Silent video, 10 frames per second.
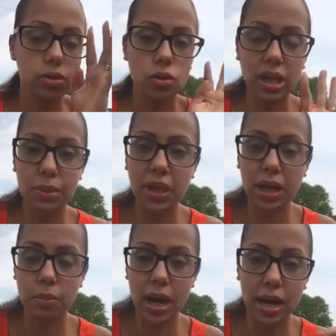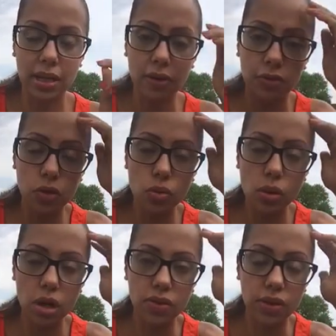So keep that in mind. If
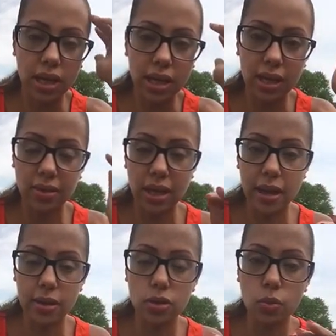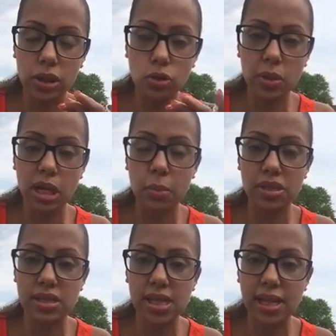you are thinking that when you become
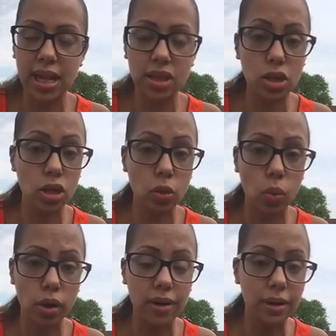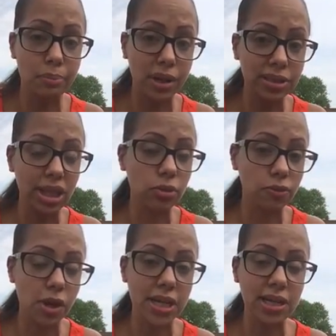a CNA that you're gonna work Monday
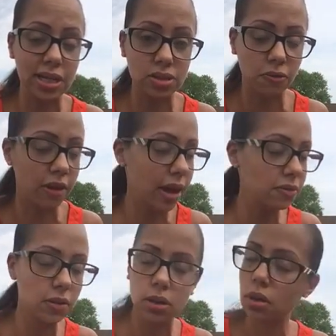through Friday, nine to five,